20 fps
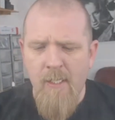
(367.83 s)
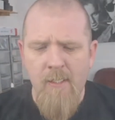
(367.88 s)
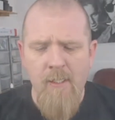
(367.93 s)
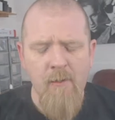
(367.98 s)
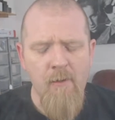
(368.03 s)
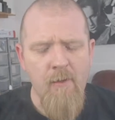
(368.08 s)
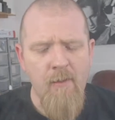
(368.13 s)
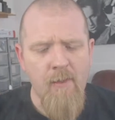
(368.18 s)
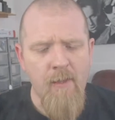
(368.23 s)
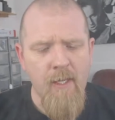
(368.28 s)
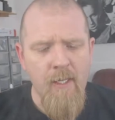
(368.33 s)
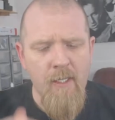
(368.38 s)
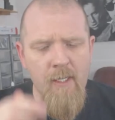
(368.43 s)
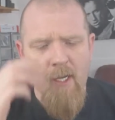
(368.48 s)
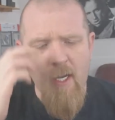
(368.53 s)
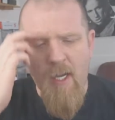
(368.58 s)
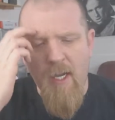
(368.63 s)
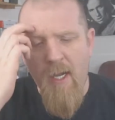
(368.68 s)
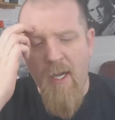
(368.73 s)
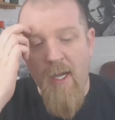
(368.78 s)
The other thing,
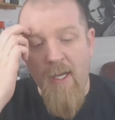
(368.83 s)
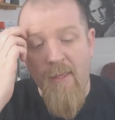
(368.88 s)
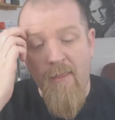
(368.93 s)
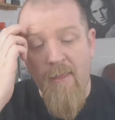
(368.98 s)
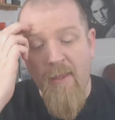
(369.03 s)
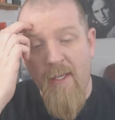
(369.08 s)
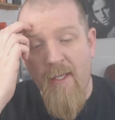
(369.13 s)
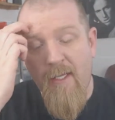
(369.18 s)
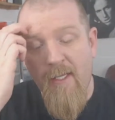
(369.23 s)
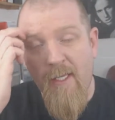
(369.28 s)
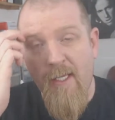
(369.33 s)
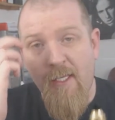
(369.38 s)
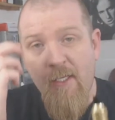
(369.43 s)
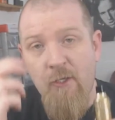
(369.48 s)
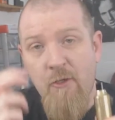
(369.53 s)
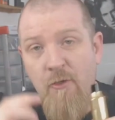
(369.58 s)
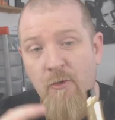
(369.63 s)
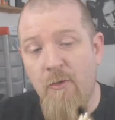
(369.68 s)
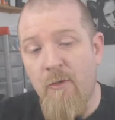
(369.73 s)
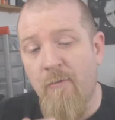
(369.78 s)
I think it
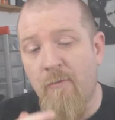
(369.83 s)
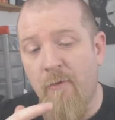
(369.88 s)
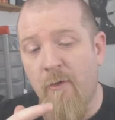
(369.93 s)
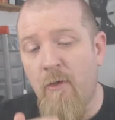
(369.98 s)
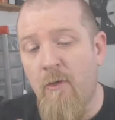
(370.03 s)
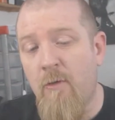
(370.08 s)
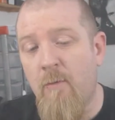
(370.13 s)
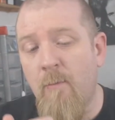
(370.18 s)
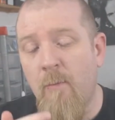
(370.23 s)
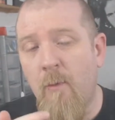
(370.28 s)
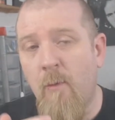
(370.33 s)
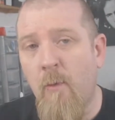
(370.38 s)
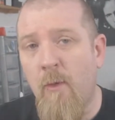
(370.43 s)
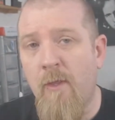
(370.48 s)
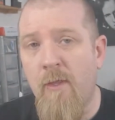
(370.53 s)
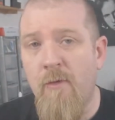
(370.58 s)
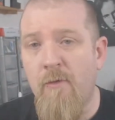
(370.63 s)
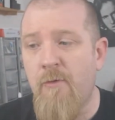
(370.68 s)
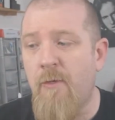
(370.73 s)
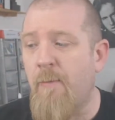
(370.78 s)
should have come
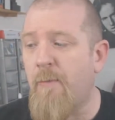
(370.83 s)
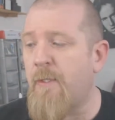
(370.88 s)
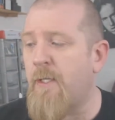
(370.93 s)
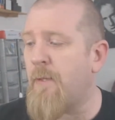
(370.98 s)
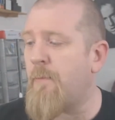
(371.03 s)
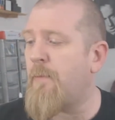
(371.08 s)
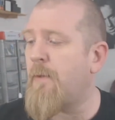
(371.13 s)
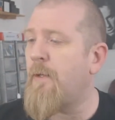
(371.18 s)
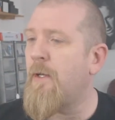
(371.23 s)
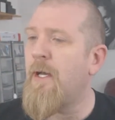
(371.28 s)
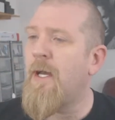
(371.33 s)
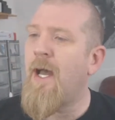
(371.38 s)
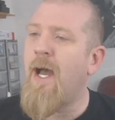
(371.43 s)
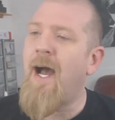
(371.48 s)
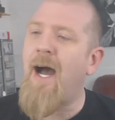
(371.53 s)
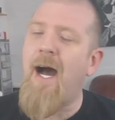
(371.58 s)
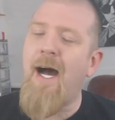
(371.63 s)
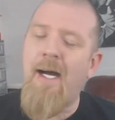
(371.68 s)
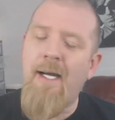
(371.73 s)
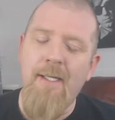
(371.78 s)
with a drip tip.
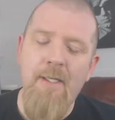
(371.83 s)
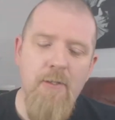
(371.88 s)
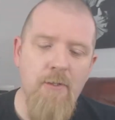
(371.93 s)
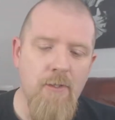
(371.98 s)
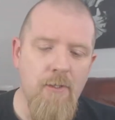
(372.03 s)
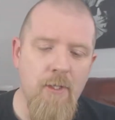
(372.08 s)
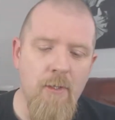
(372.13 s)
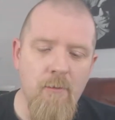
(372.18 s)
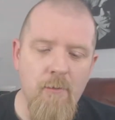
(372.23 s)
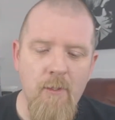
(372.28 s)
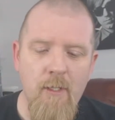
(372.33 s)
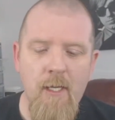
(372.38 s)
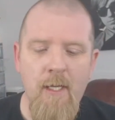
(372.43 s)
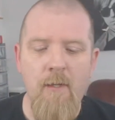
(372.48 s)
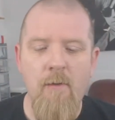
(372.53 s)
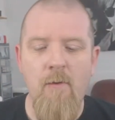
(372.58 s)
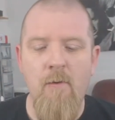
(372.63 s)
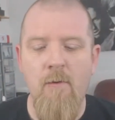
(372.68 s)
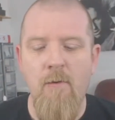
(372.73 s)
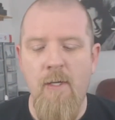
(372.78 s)
I just don't
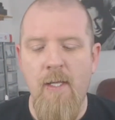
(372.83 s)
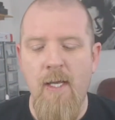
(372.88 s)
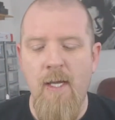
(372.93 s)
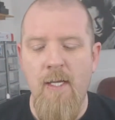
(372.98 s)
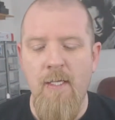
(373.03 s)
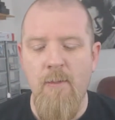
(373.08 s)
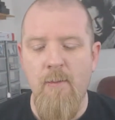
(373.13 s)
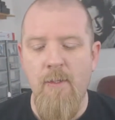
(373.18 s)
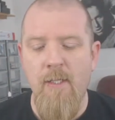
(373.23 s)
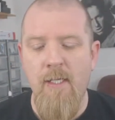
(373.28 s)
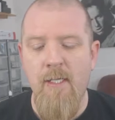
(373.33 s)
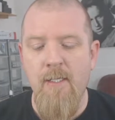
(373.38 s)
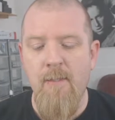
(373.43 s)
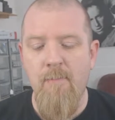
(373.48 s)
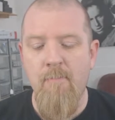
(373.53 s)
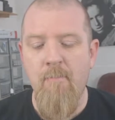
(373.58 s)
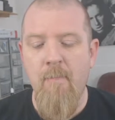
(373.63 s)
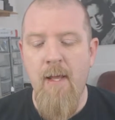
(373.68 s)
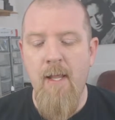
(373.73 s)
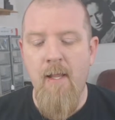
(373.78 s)
like RDAs with these
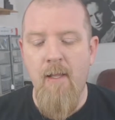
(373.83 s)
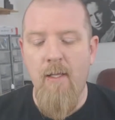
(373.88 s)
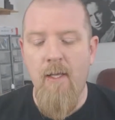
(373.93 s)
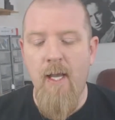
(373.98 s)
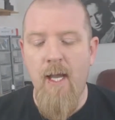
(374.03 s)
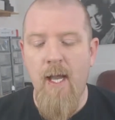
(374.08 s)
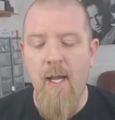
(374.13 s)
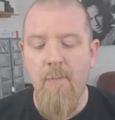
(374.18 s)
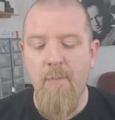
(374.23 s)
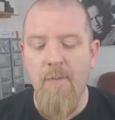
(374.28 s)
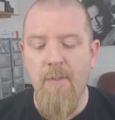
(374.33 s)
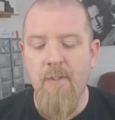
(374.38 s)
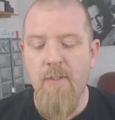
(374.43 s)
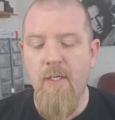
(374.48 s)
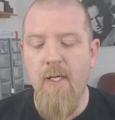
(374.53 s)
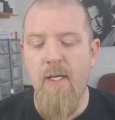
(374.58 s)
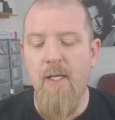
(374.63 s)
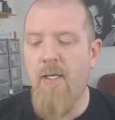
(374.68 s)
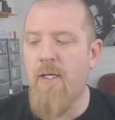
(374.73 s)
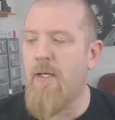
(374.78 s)
metal caps.
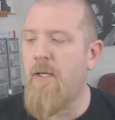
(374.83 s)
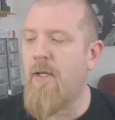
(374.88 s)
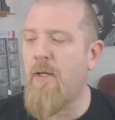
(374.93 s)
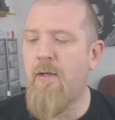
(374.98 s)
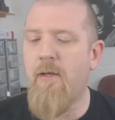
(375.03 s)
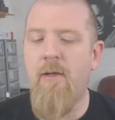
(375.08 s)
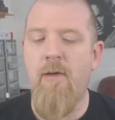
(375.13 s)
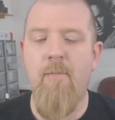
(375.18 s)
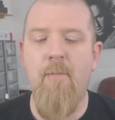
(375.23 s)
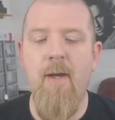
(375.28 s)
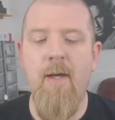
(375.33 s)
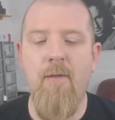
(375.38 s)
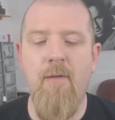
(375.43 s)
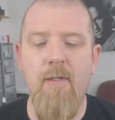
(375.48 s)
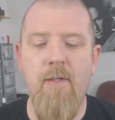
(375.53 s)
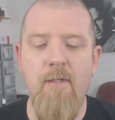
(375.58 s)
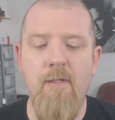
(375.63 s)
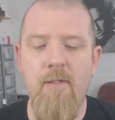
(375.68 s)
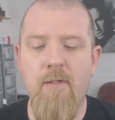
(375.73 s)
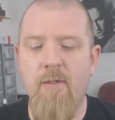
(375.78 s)
Your mouth
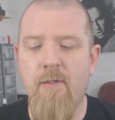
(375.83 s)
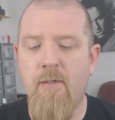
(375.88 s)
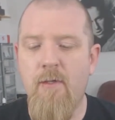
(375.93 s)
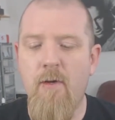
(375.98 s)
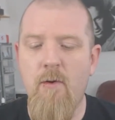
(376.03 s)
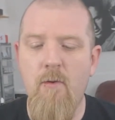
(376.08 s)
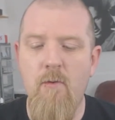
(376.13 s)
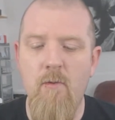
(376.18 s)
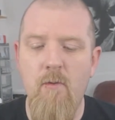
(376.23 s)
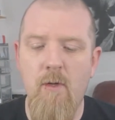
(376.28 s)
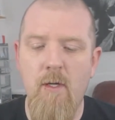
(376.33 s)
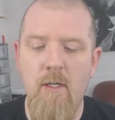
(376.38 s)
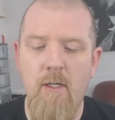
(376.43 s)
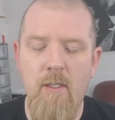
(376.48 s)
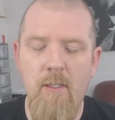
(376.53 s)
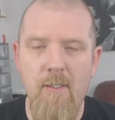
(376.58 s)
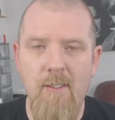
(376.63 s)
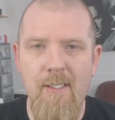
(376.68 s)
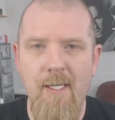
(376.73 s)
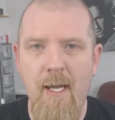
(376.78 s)
is so
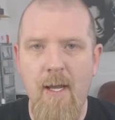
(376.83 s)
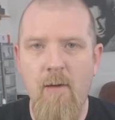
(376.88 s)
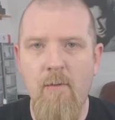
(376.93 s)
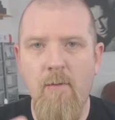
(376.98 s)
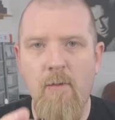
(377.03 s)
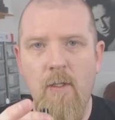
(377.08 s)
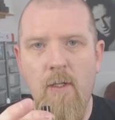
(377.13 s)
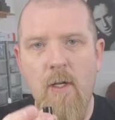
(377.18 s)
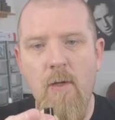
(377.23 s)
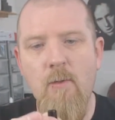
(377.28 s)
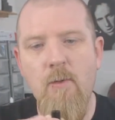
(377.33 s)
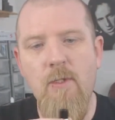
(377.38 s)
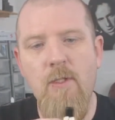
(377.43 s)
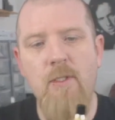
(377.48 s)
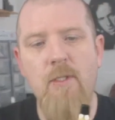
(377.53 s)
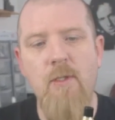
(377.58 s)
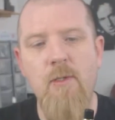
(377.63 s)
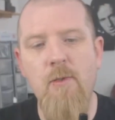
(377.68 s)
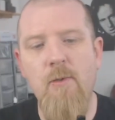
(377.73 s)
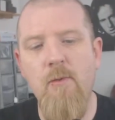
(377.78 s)
down close
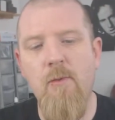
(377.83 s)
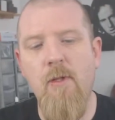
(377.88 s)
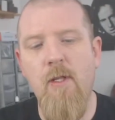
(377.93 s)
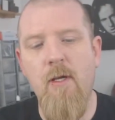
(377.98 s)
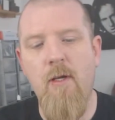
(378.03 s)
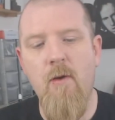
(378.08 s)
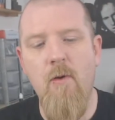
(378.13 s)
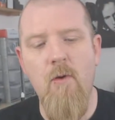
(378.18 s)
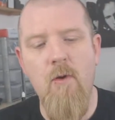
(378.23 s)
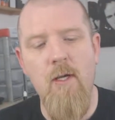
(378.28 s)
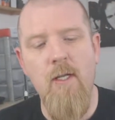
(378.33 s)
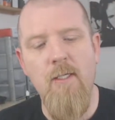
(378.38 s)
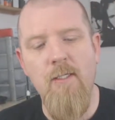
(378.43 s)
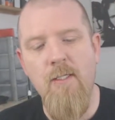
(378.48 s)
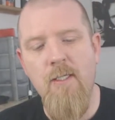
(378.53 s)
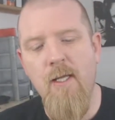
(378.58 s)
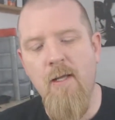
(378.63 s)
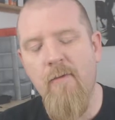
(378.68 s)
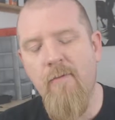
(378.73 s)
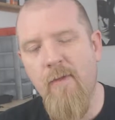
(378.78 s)
to the coil
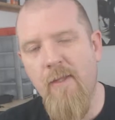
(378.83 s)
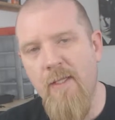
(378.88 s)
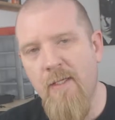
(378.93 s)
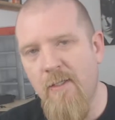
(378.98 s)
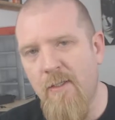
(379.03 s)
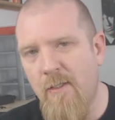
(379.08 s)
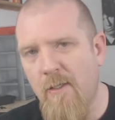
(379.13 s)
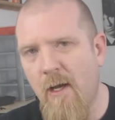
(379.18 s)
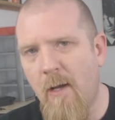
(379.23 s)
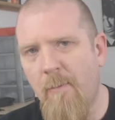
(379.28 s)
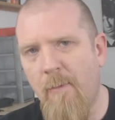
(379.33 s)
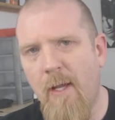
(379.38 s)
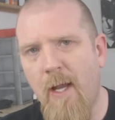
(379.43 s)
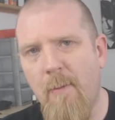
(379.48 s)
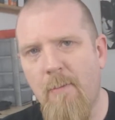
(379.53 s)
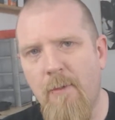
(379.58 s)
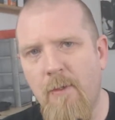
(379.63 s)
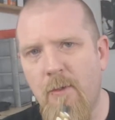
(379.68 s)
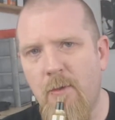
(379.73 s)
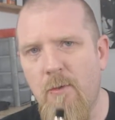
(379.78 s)
itself, and this top
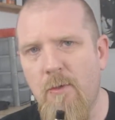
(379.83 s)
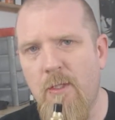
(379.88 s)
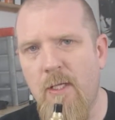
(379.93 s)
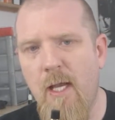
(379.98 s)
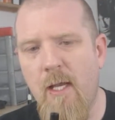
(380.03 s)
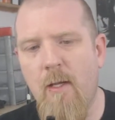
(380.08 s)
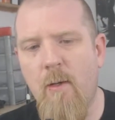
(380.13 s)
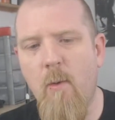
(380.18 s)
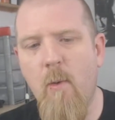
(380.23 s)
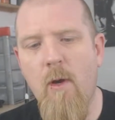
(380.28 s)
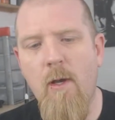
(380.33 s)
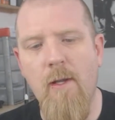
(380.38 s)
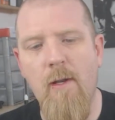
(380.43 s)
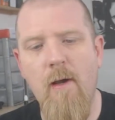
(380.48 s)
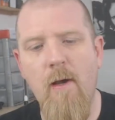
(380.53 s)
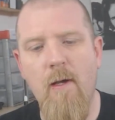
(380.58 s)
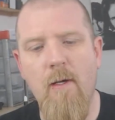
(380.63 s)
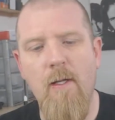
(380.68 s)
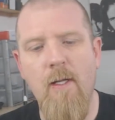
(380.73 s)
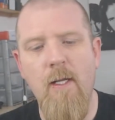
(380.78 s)
cap does get quite
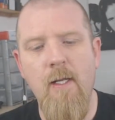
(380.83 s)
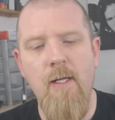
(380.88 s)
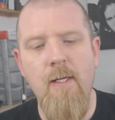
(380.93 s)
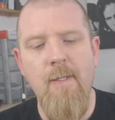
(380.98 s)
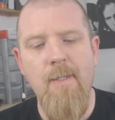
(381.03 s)
hot.